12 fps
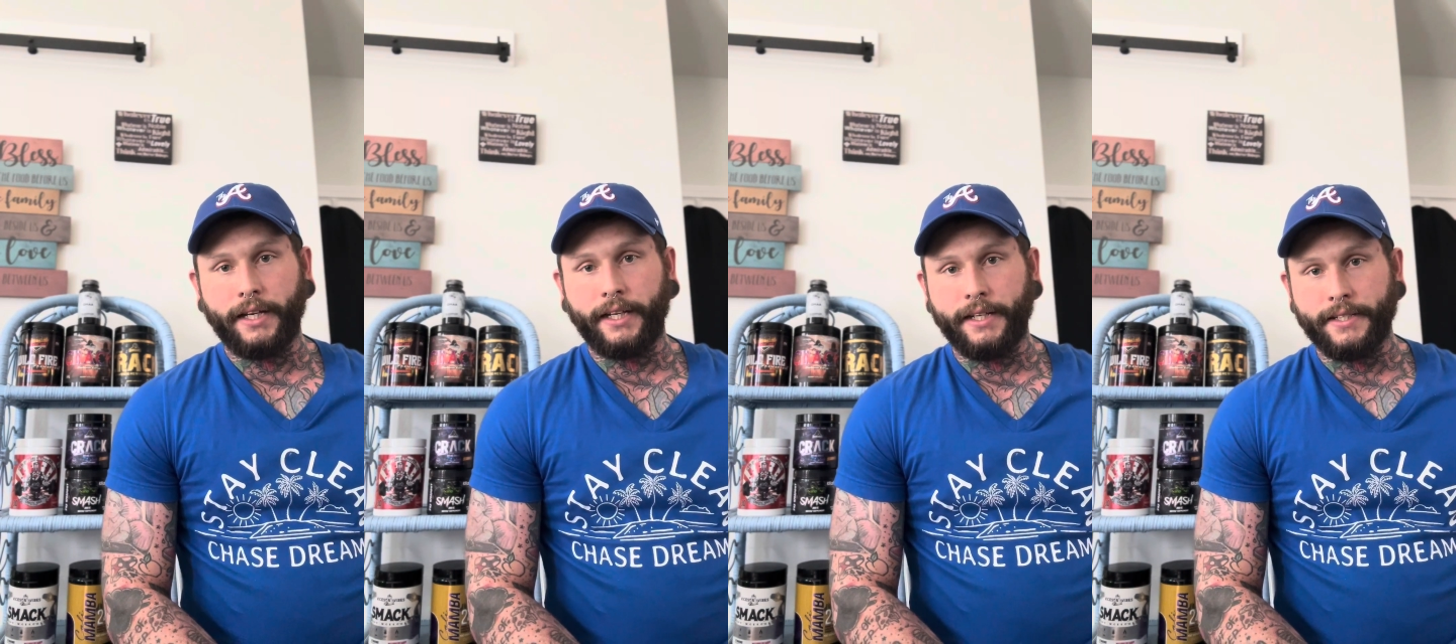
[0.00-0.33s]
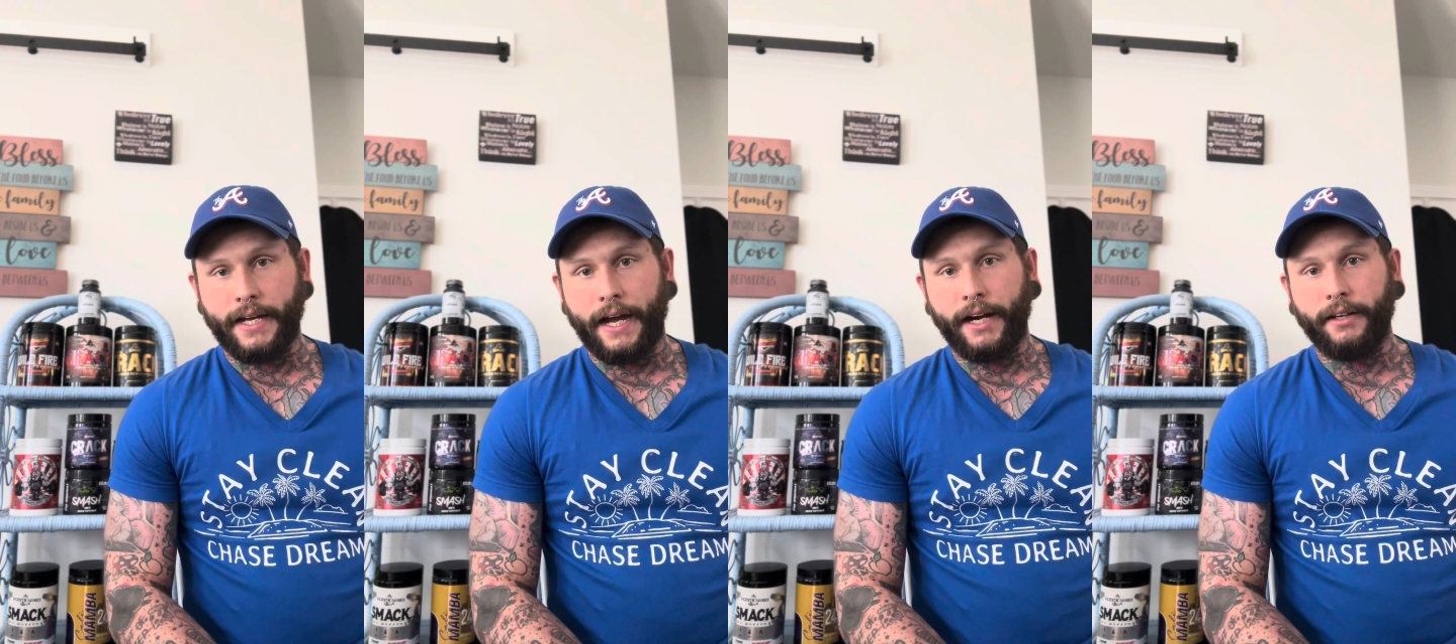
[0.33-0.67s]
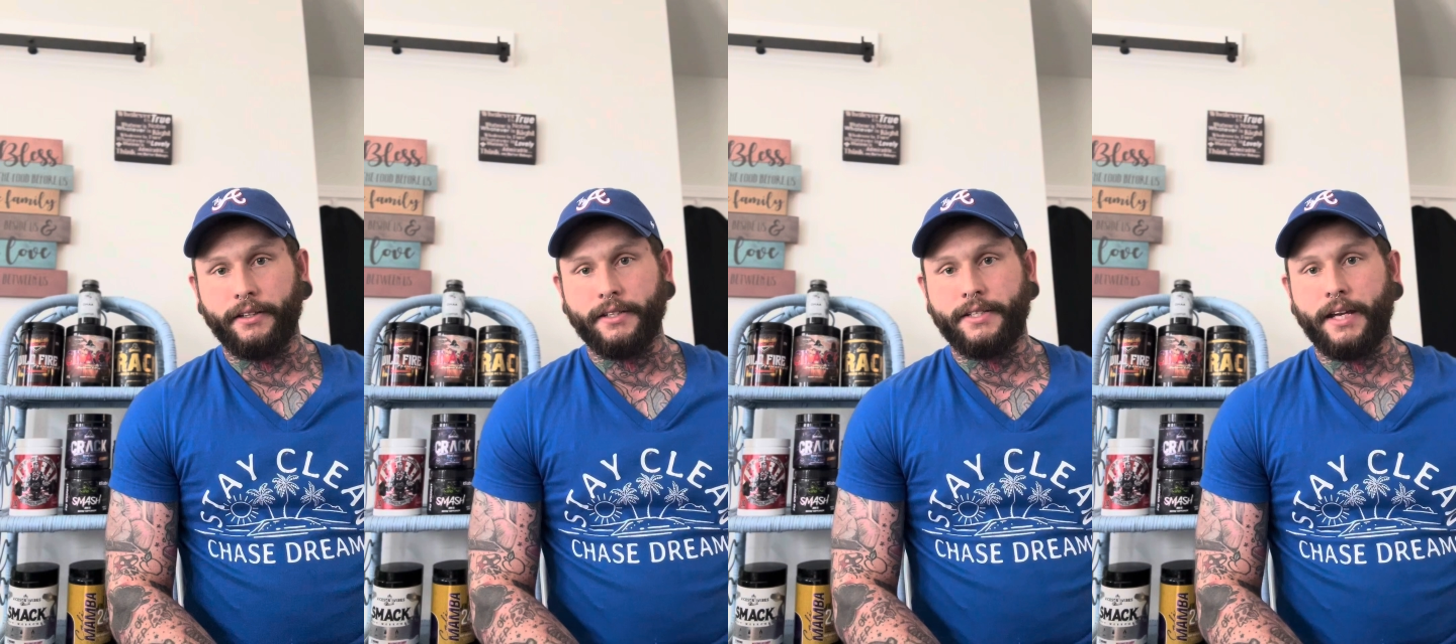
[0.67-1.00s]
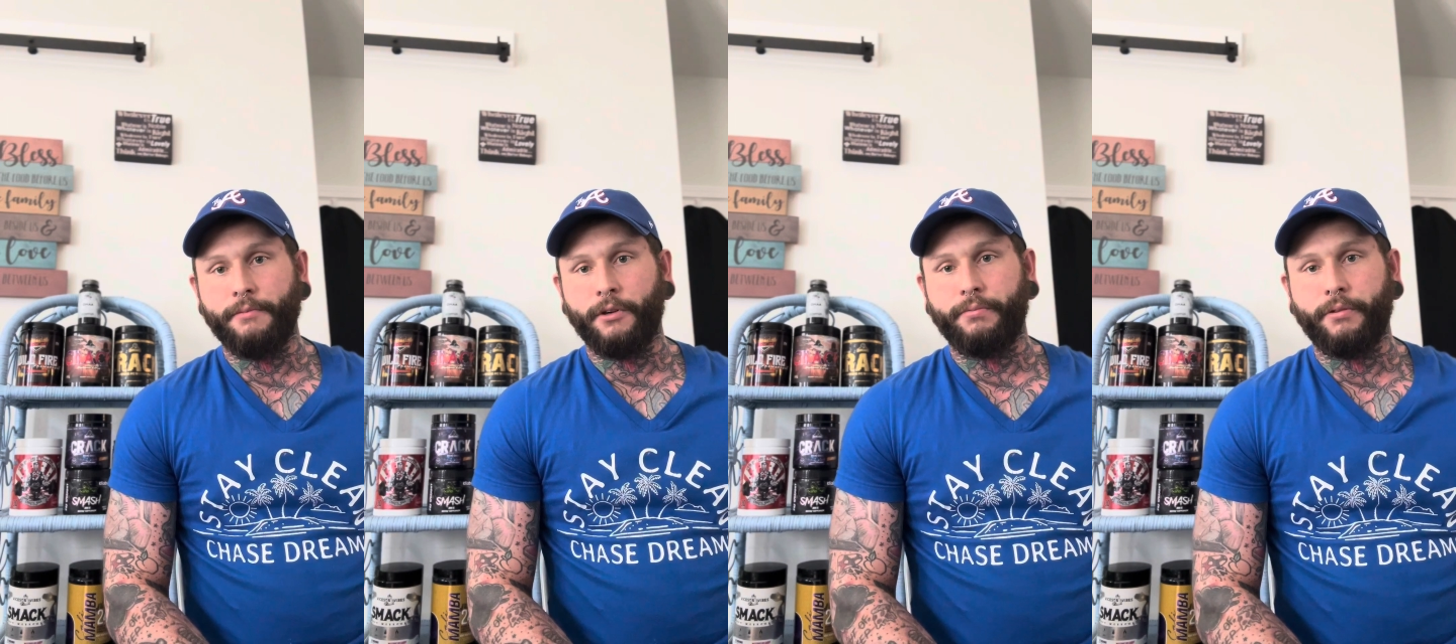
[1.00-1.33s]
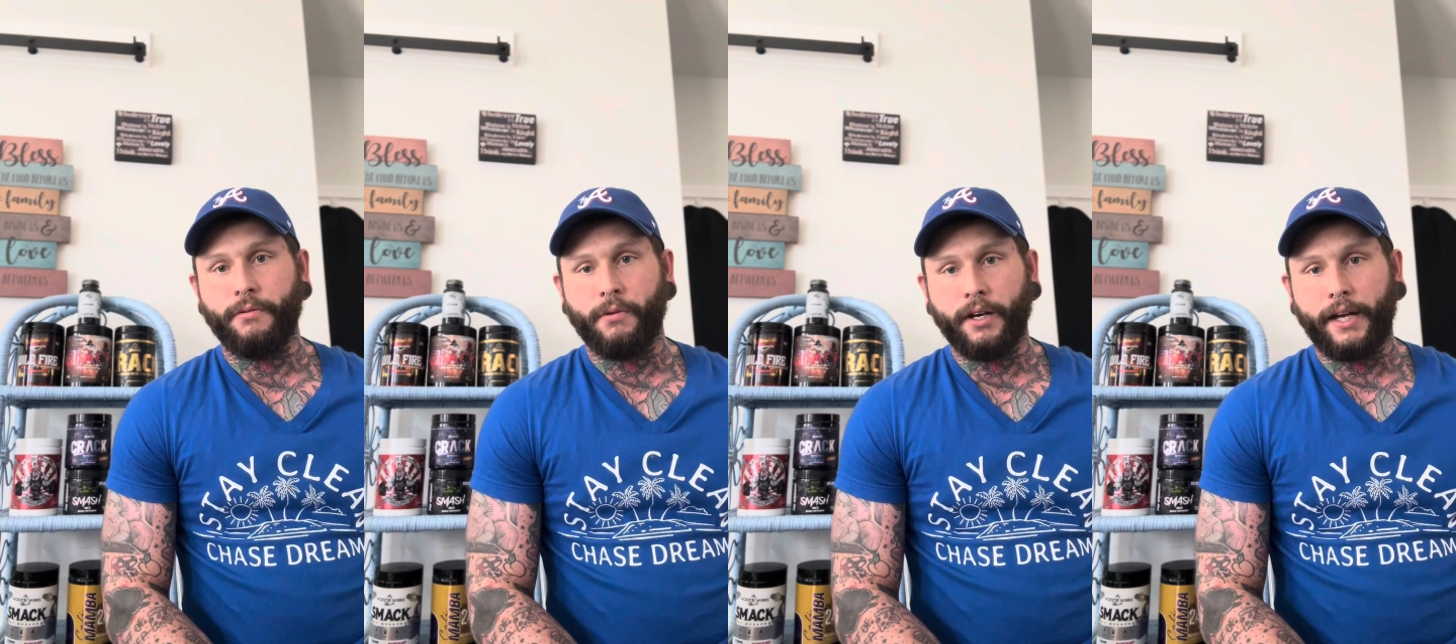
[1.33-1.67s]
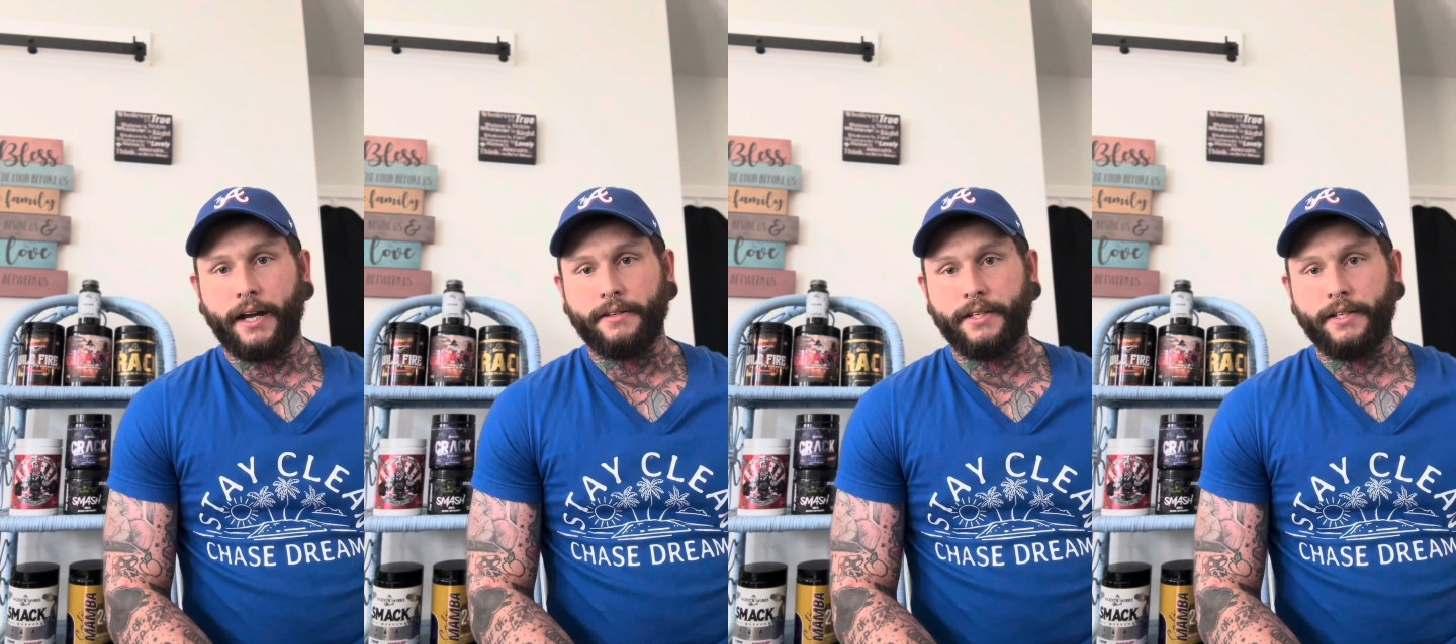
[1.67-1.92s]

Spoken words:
of getting tired of the same old pre-workouts,